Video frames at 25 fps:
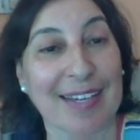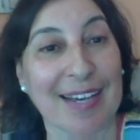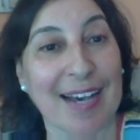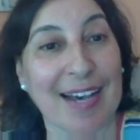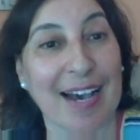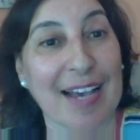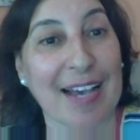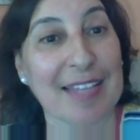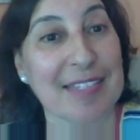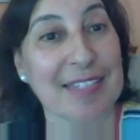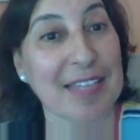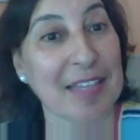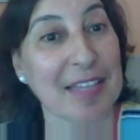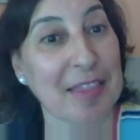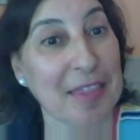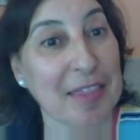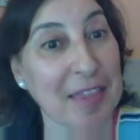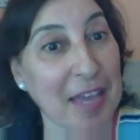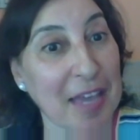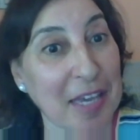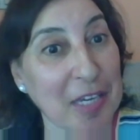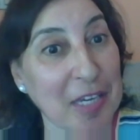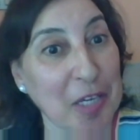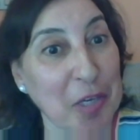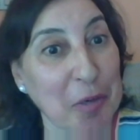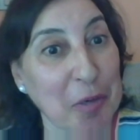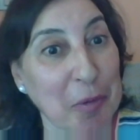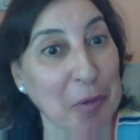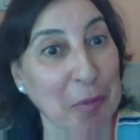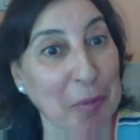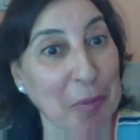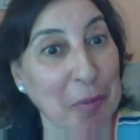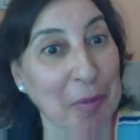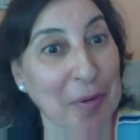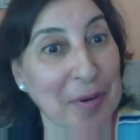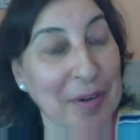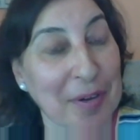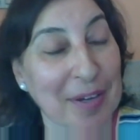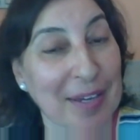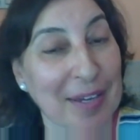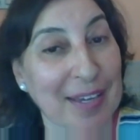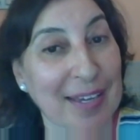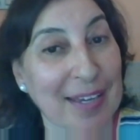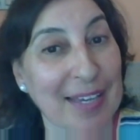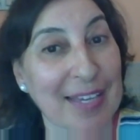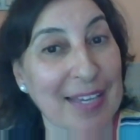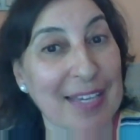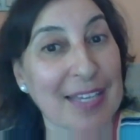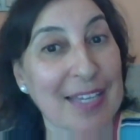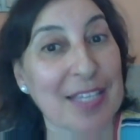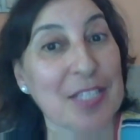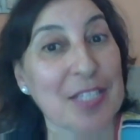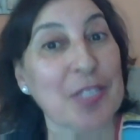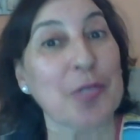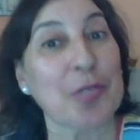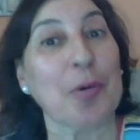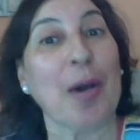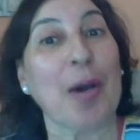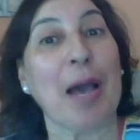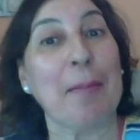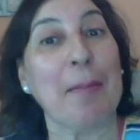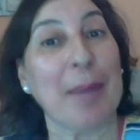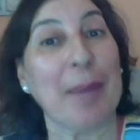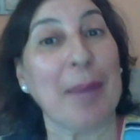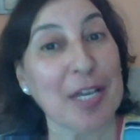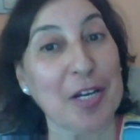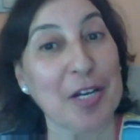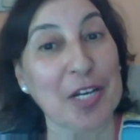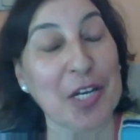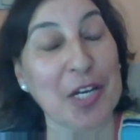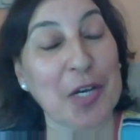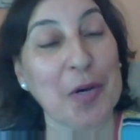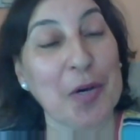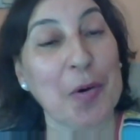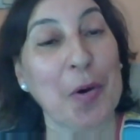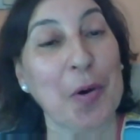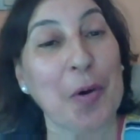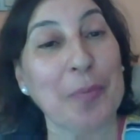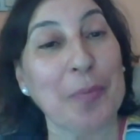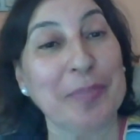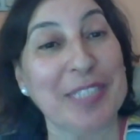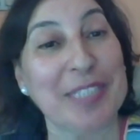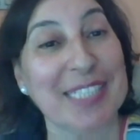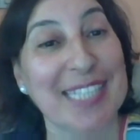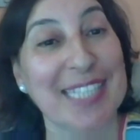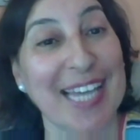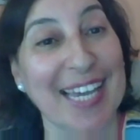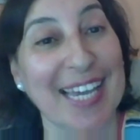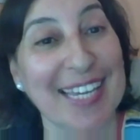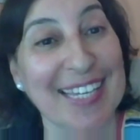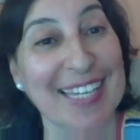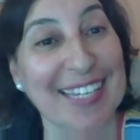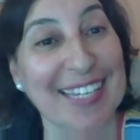I said, thank you. So am I going to go home today?